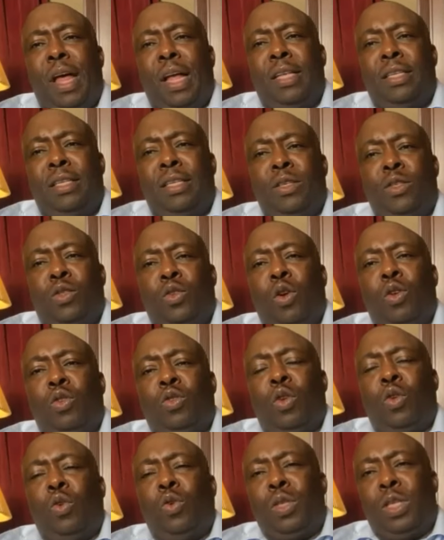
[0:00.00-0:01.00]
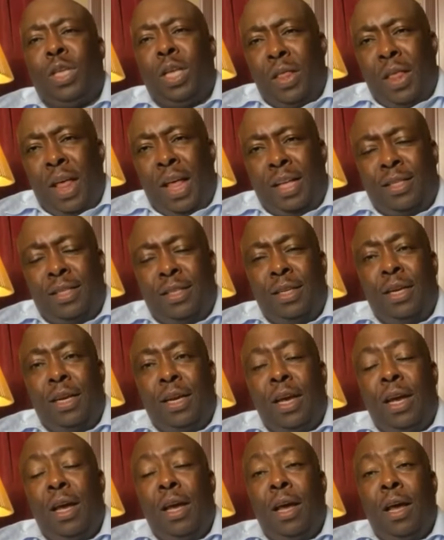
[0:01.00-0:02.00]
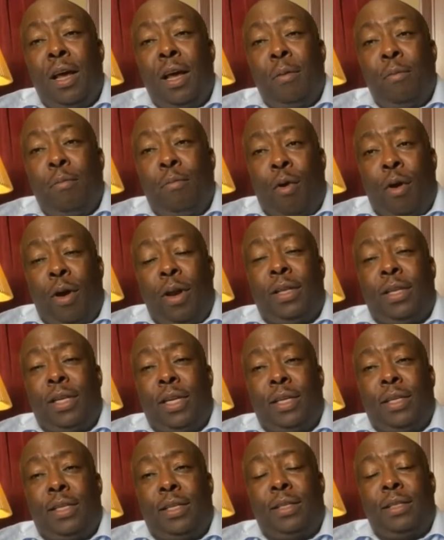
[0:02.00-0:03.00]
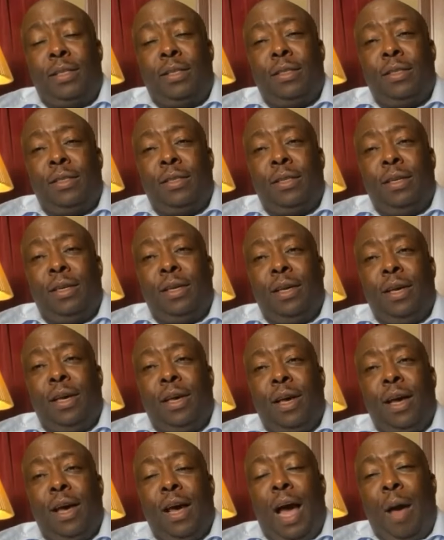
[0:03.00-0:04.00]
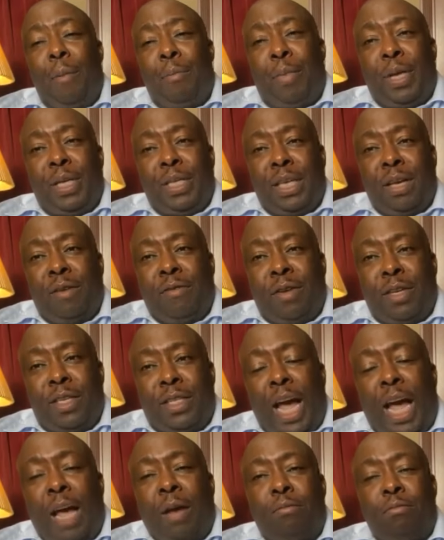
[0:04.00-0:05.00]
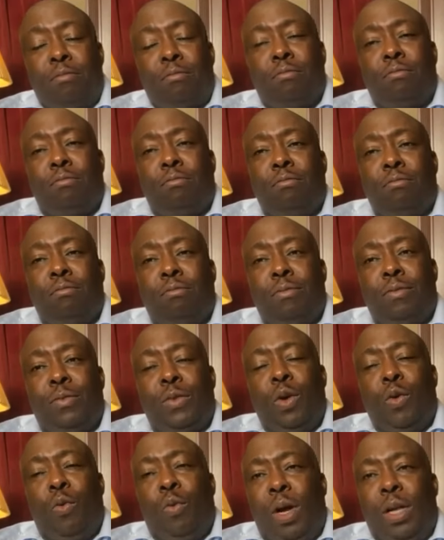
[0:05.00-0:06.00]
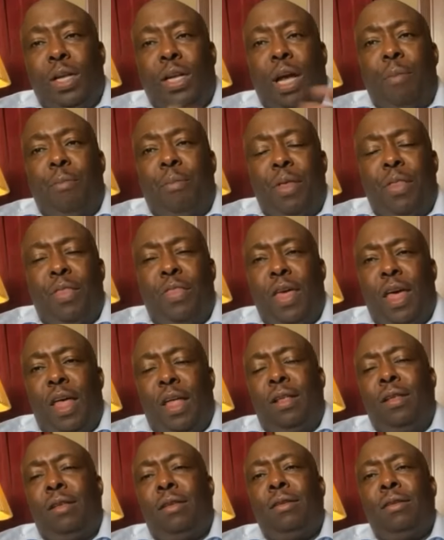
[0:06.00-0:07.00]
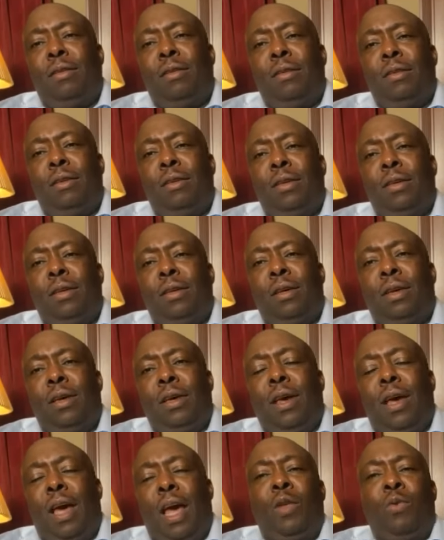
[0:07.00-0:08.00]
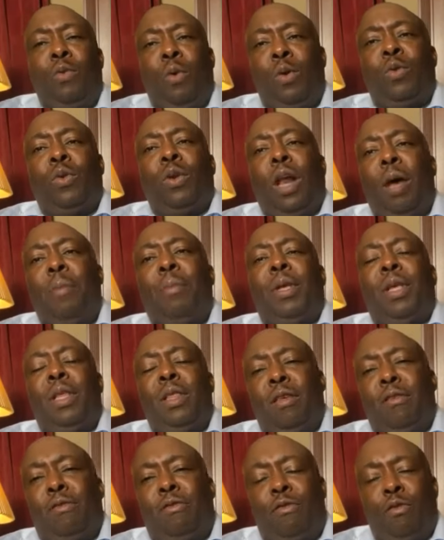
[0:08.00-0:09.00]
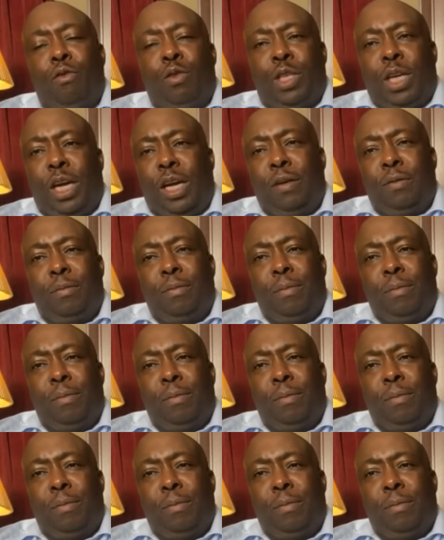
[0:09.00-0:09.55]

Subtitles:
that, so-and-so who did that. Politics happens every time. What happened then and what will happen in the future